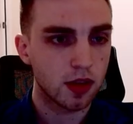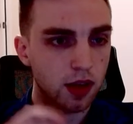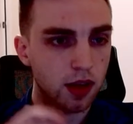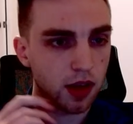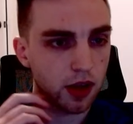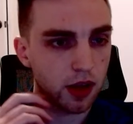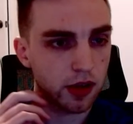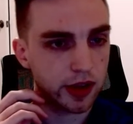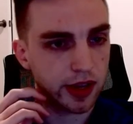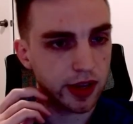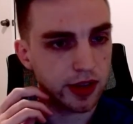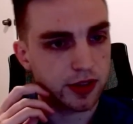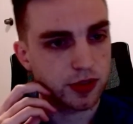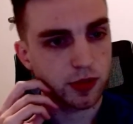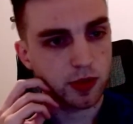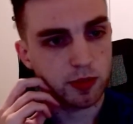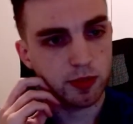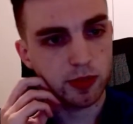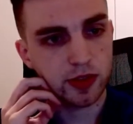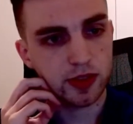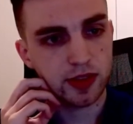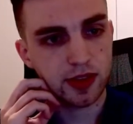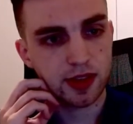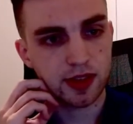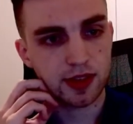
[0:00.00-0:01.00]
Okay, so we
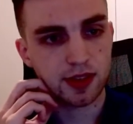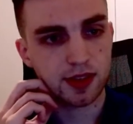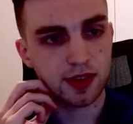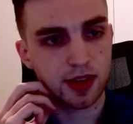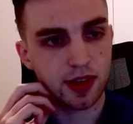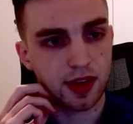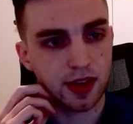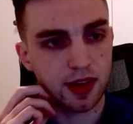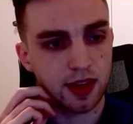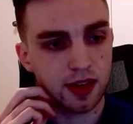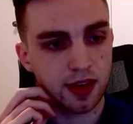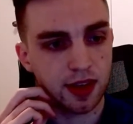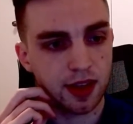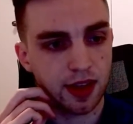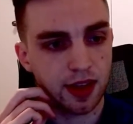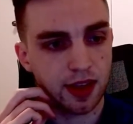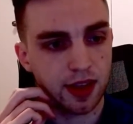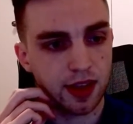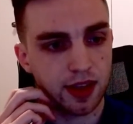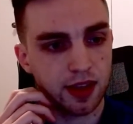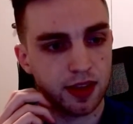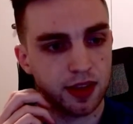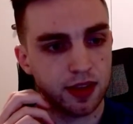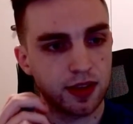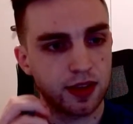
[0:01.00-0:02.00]
put this in
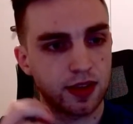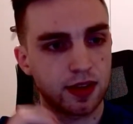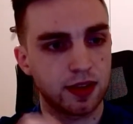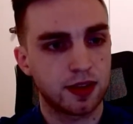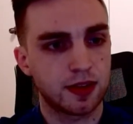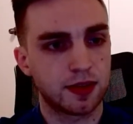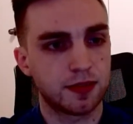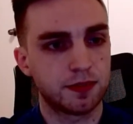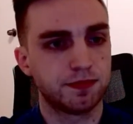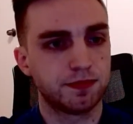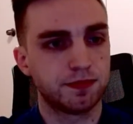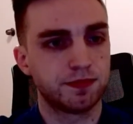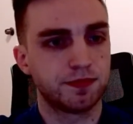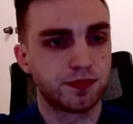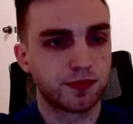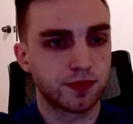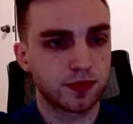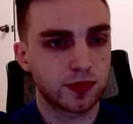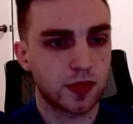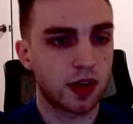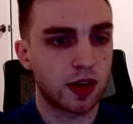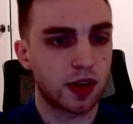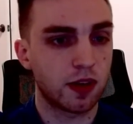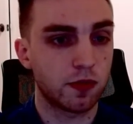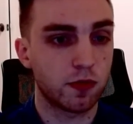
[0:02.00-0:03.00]
a
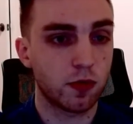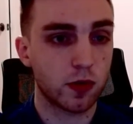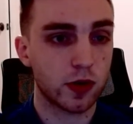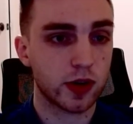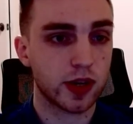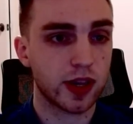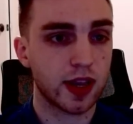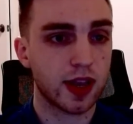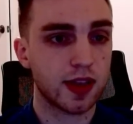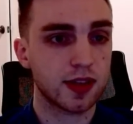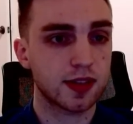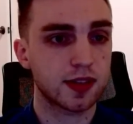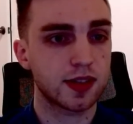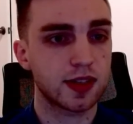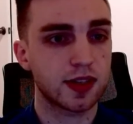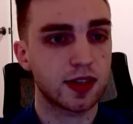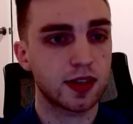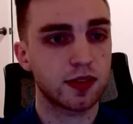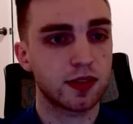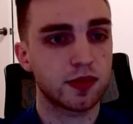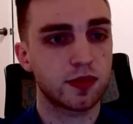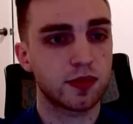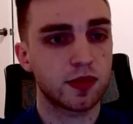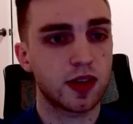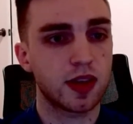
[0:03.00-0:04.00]

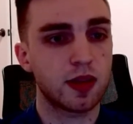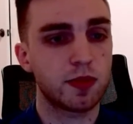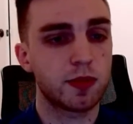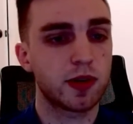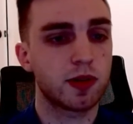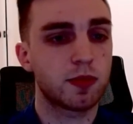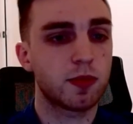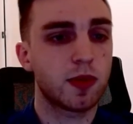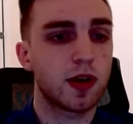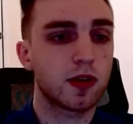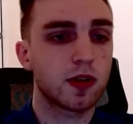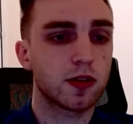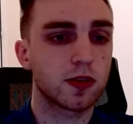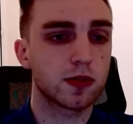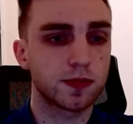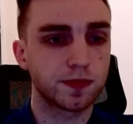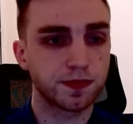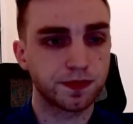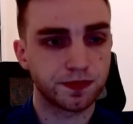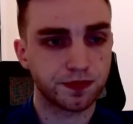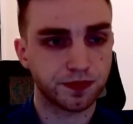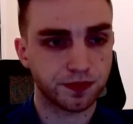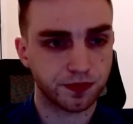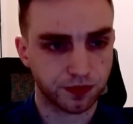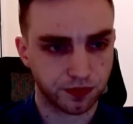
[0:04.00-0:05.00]
forecasting EBITDA model,
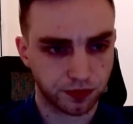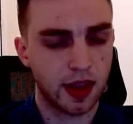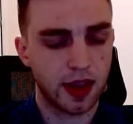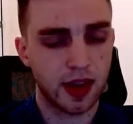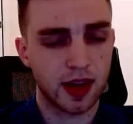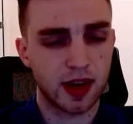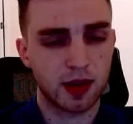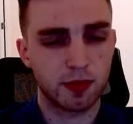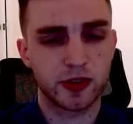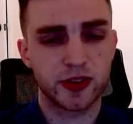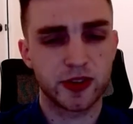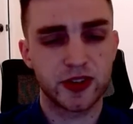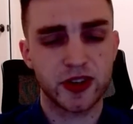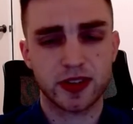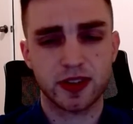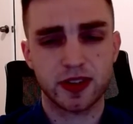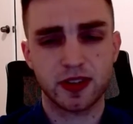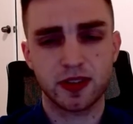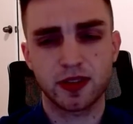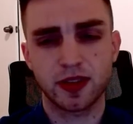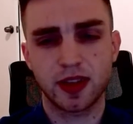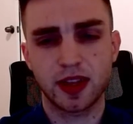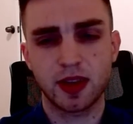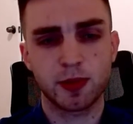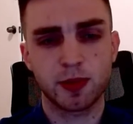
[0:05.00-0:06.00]
and I
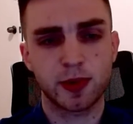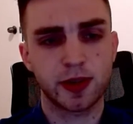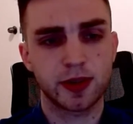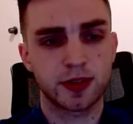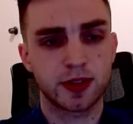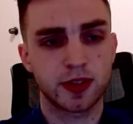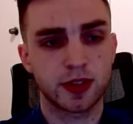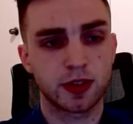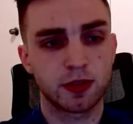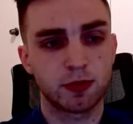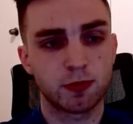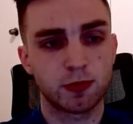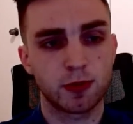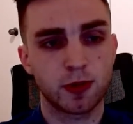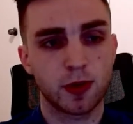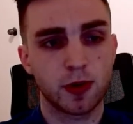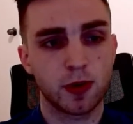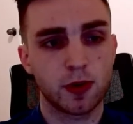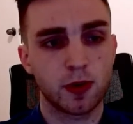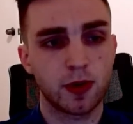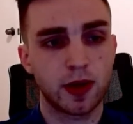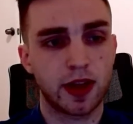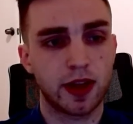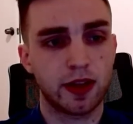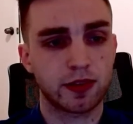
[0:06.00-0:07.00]
projected EBITDA to
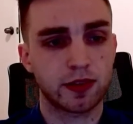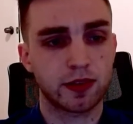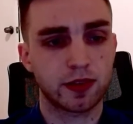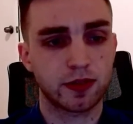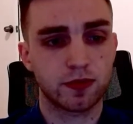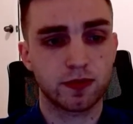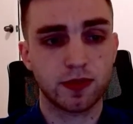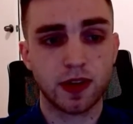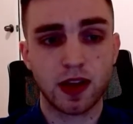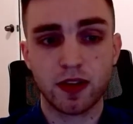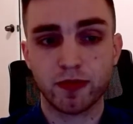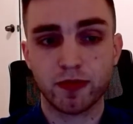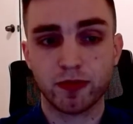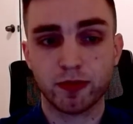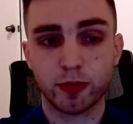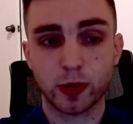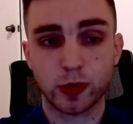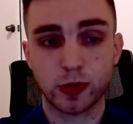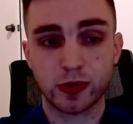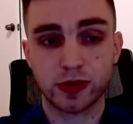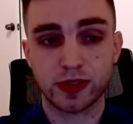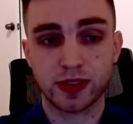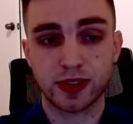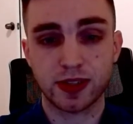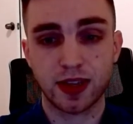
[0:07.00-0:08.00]
grow at
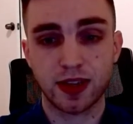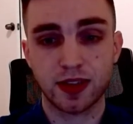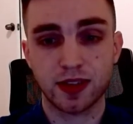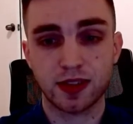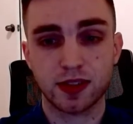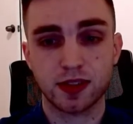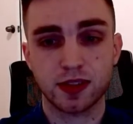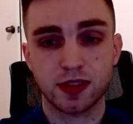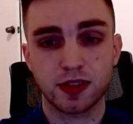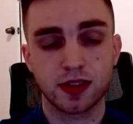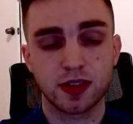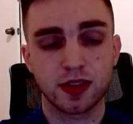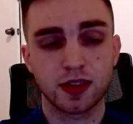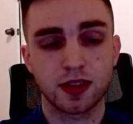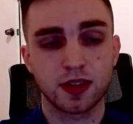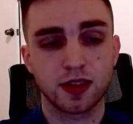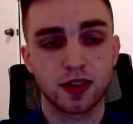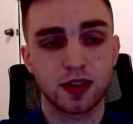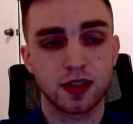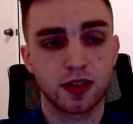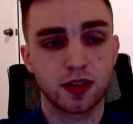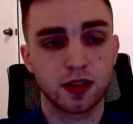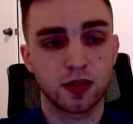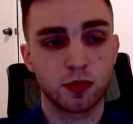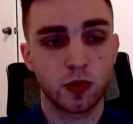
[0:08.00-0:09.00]
5%
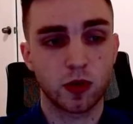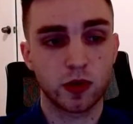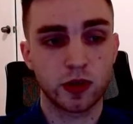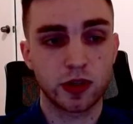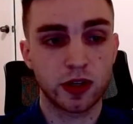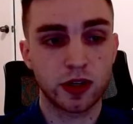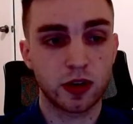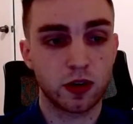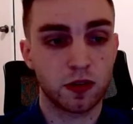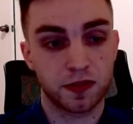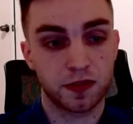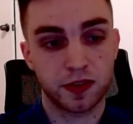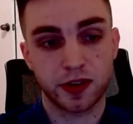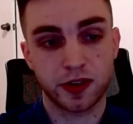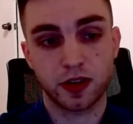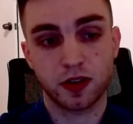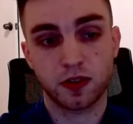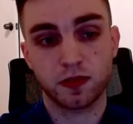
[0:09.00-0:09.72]
year over year